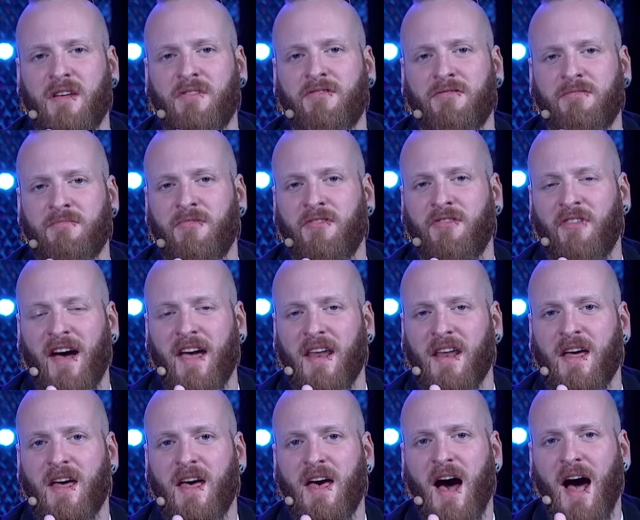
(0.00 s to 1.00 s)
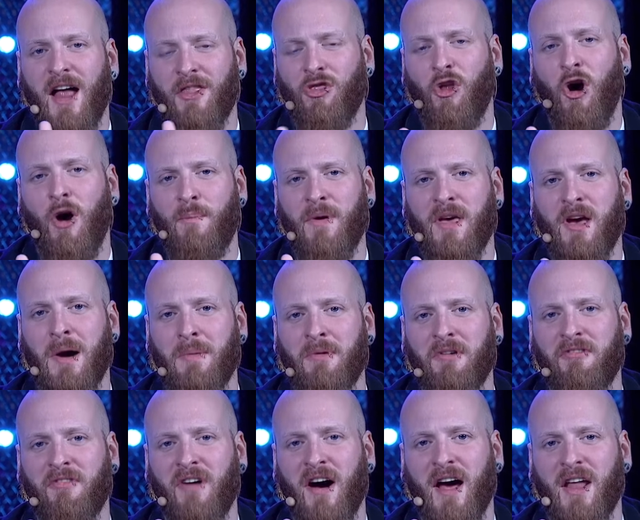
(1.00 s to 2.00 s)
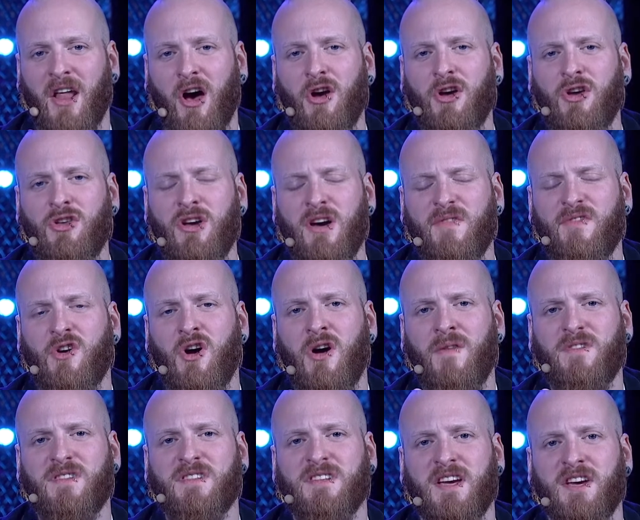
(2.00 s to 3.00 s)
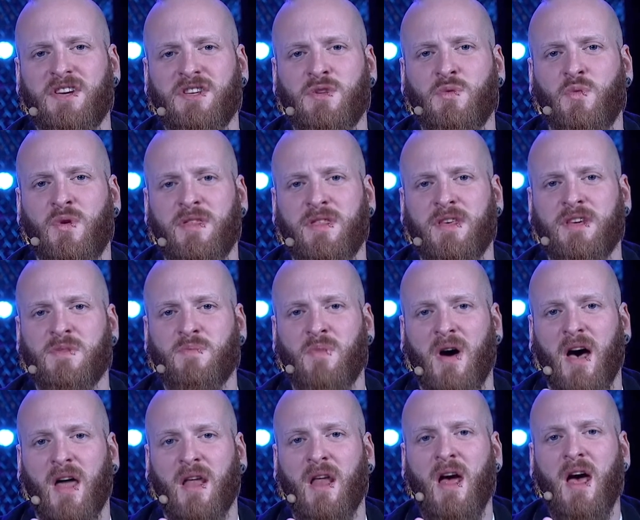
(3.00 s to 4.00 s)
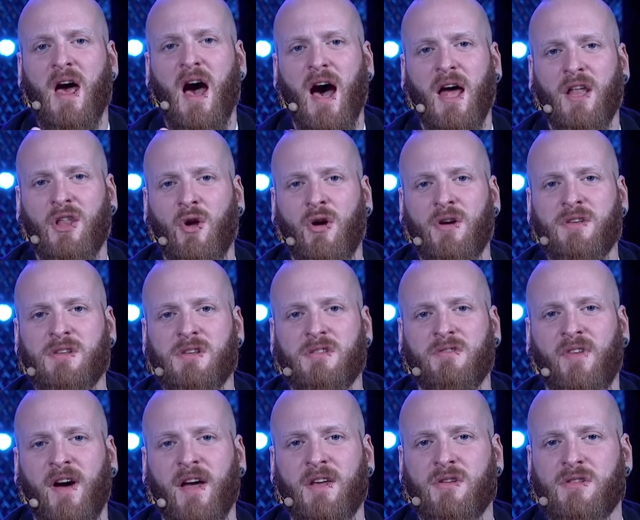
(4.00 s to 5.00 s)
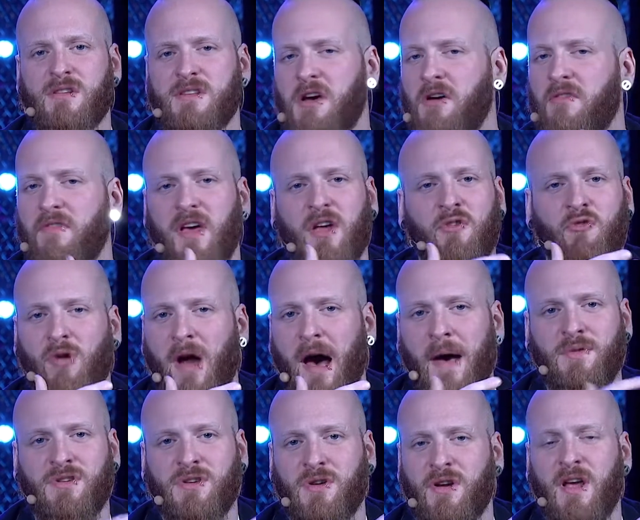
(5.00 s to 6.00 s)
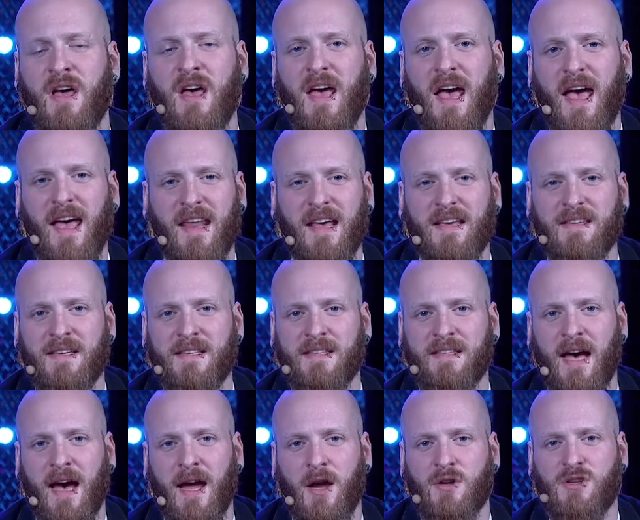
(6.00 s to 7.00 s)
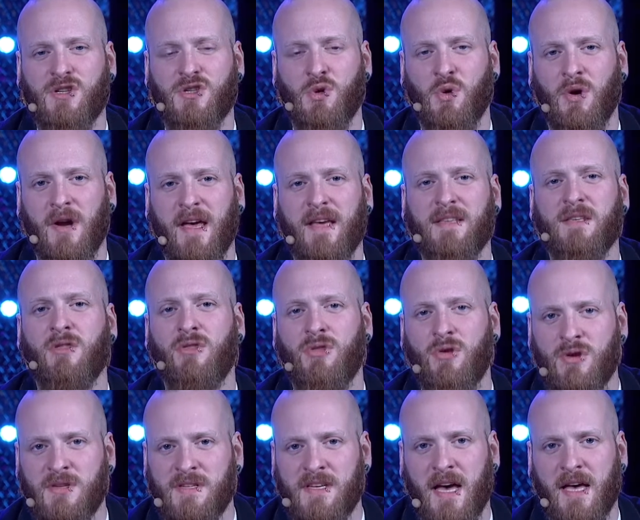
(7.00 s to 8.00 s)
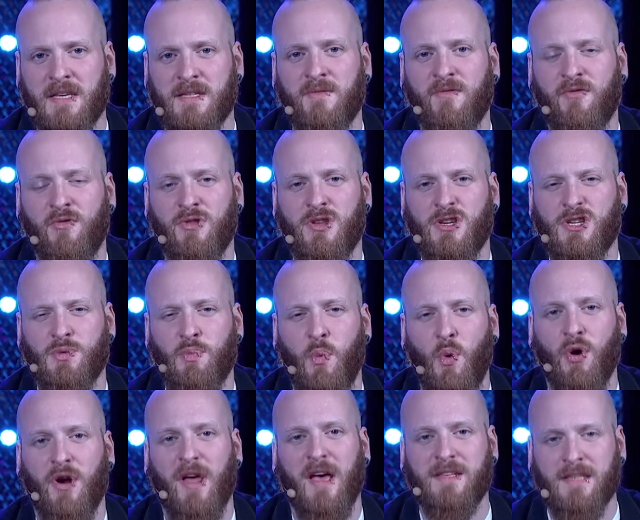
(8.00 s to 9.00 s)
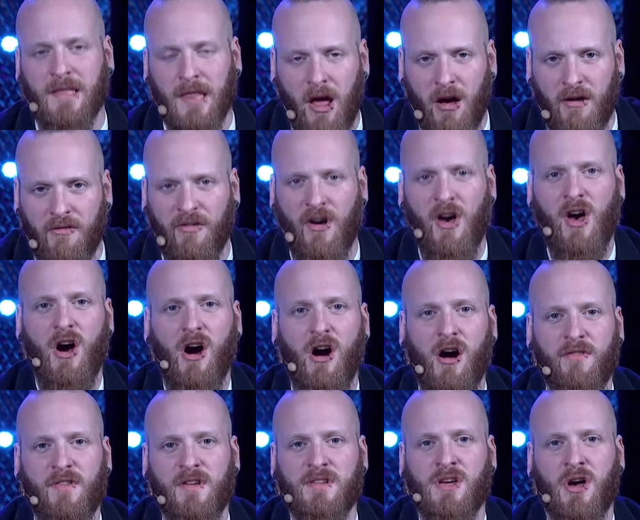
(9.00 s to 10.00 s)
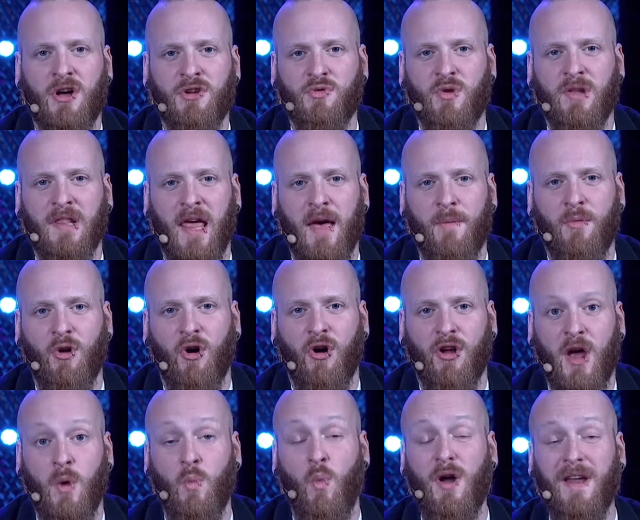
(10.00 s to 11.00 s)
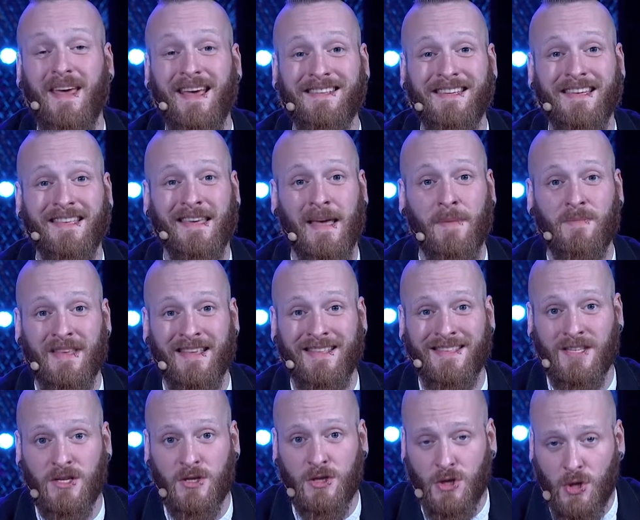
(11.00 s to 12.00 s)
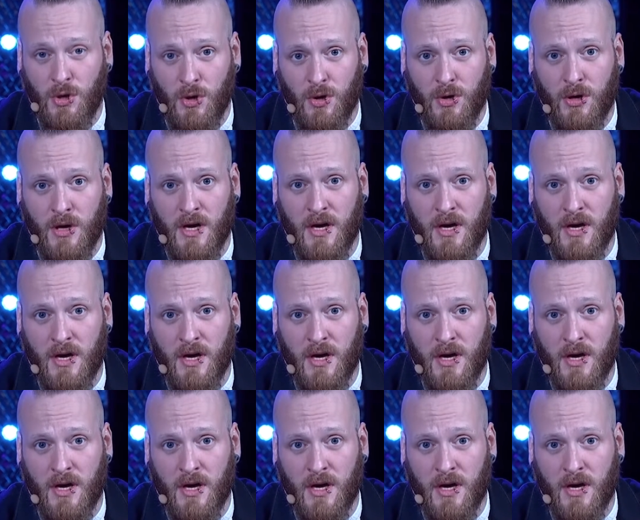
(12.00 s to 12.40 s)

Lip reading: fight and not become a fan? How can you have a conversation with this man and not just find yourself enraptured in his entire story, his enthusiasm for the sport, his love of his country, Lebanon, and what he is attempting to do